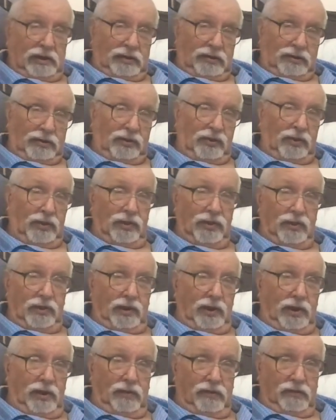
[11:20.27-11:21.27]
to think that
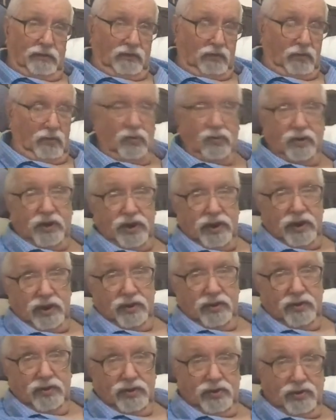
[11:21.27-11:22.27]
after 40
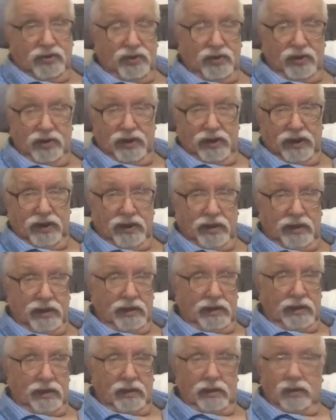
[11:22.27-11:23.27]
years at sea,
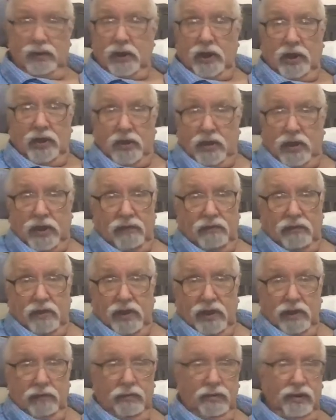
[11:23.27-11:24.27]
nothing ever
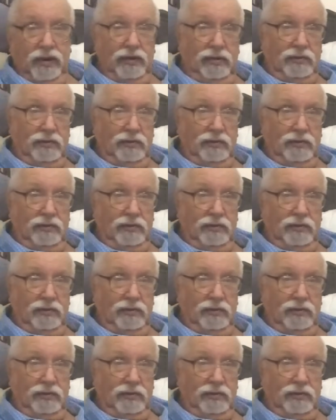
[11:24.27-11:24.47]
happened.